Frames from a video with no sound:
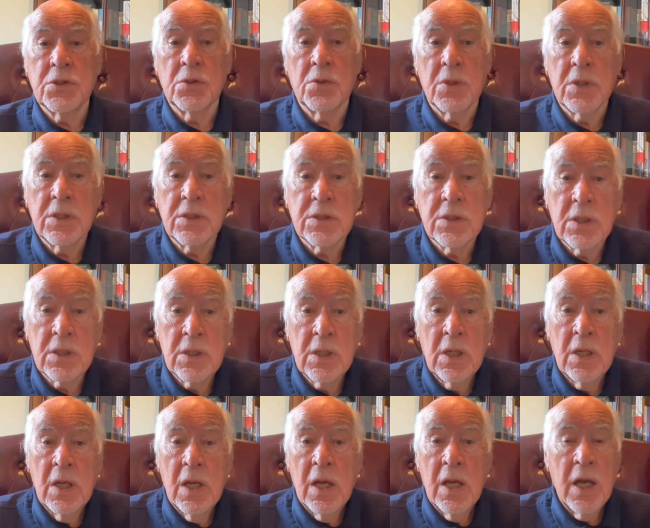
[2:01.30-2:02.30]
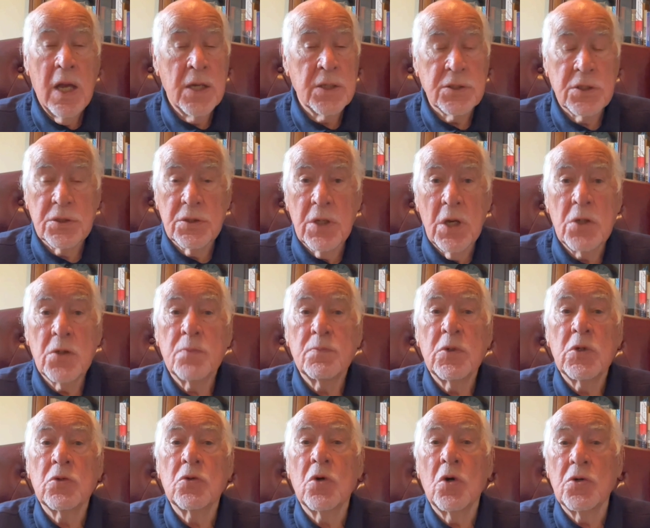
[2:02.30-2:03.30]
to it and no
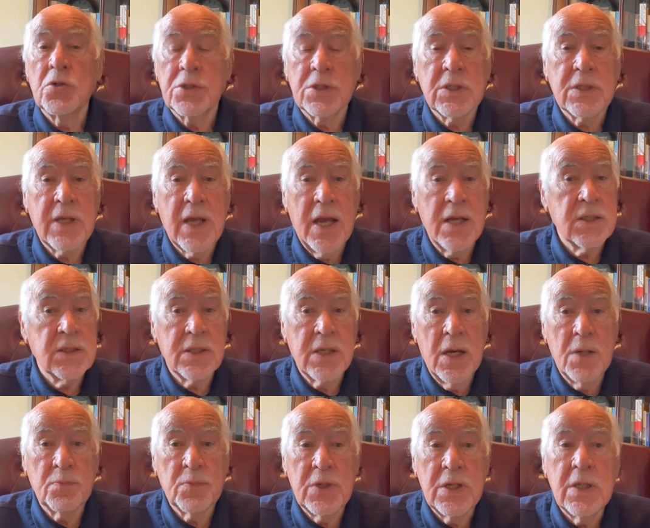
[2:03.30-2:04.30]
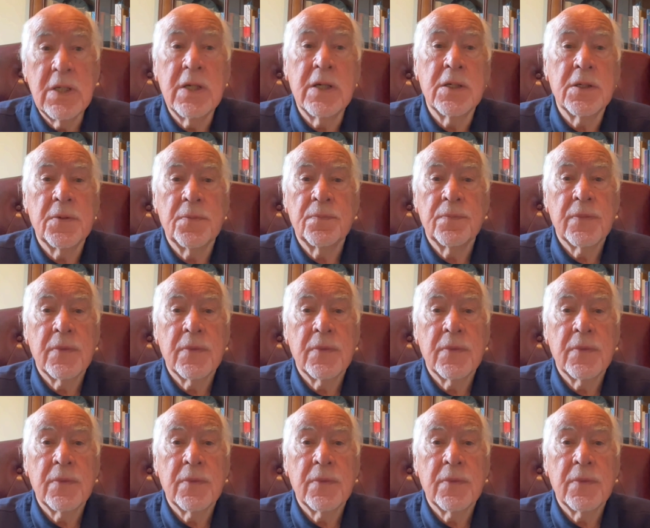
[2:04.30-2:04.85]
marauder can come near.